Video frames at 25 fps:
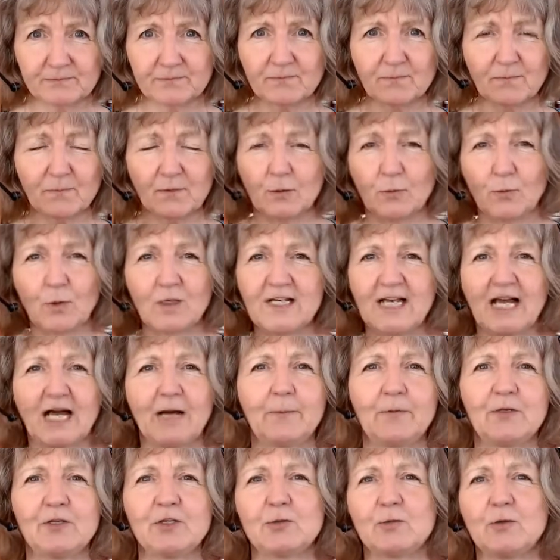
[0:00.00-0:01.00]
What
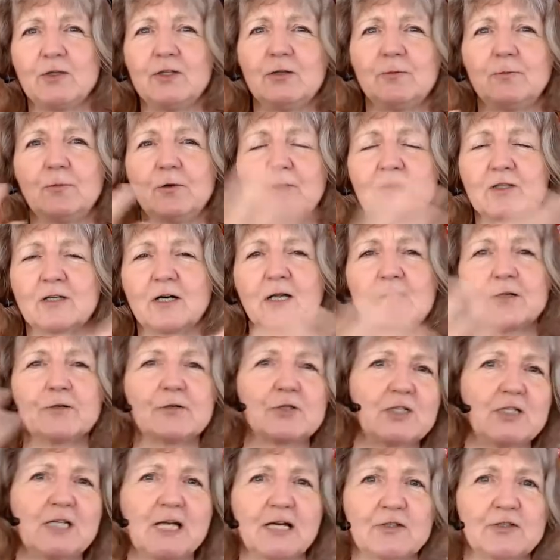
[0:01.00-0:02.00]
happens when you put colors
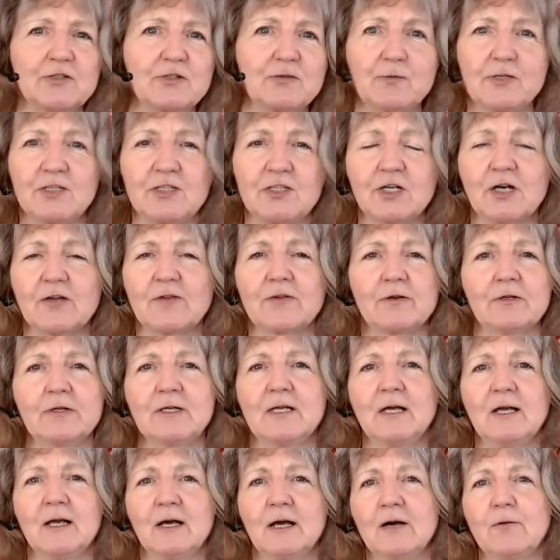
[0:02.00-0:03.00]
next to each other,
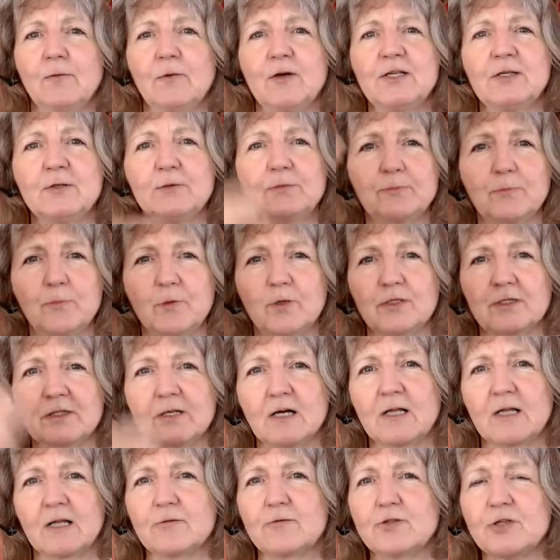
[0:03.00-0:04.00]
when you put
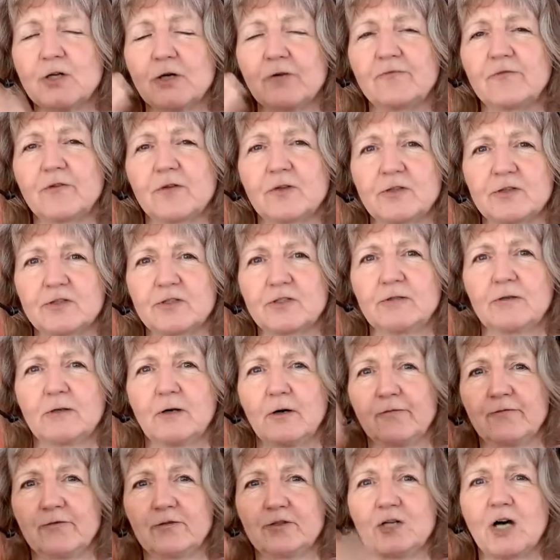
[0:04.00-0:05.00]
colors over
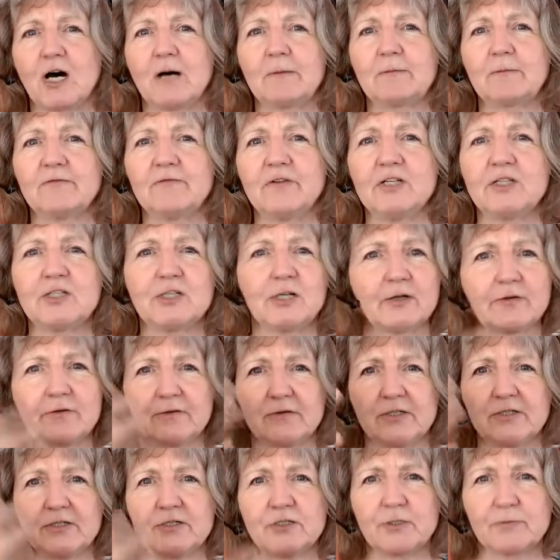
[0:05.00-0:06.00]
top of each other
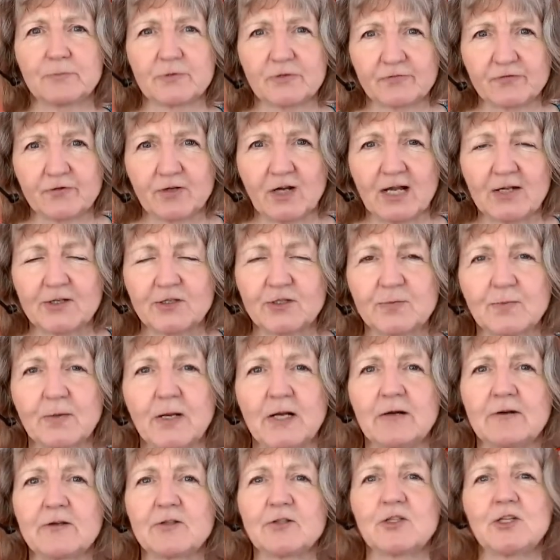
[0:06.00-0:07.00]
in terms of
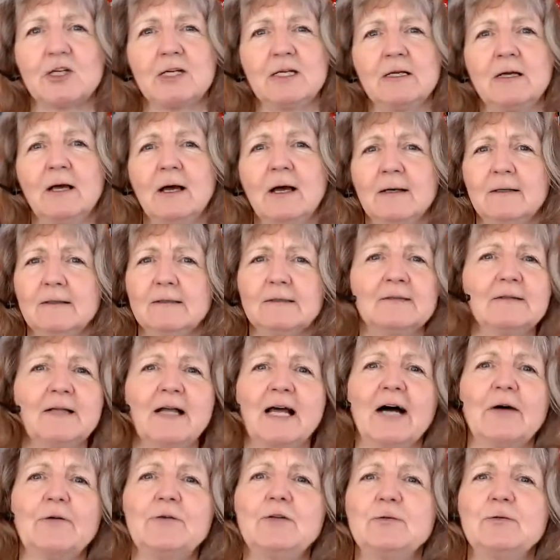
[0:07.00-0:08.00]
transparency,
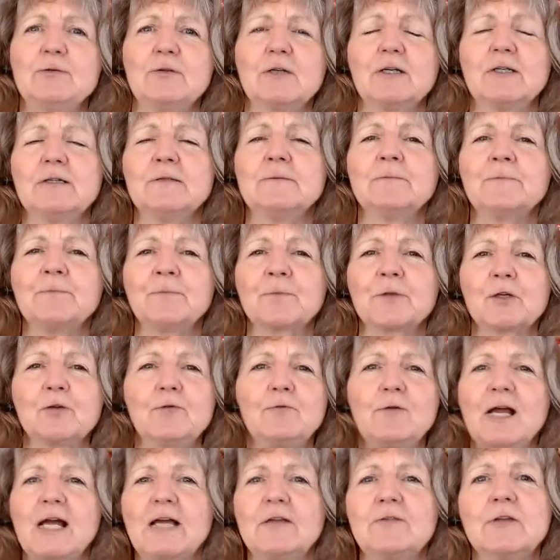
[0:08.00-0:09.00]
how you can
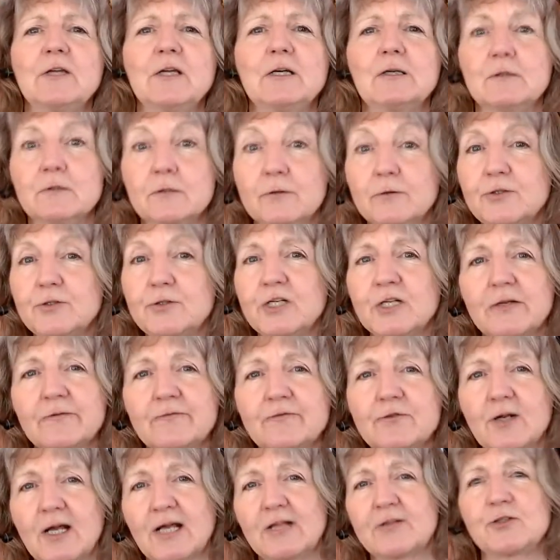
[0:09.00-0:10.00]
create the illusion of
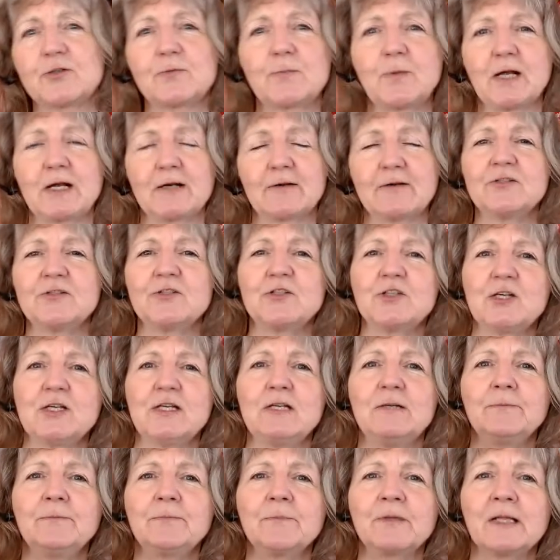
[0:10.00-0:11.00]
transparency,
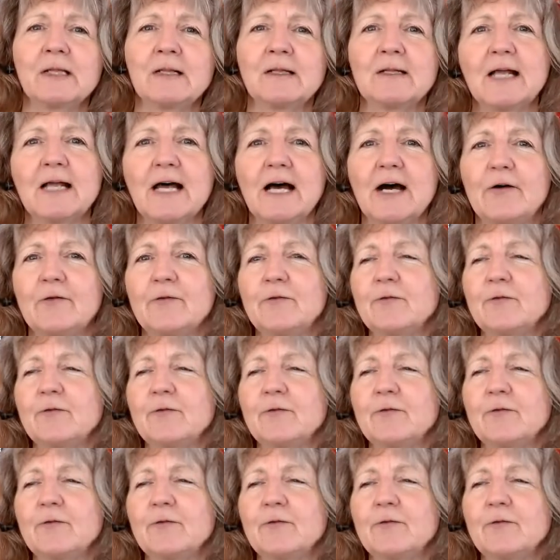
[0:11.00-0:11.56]
how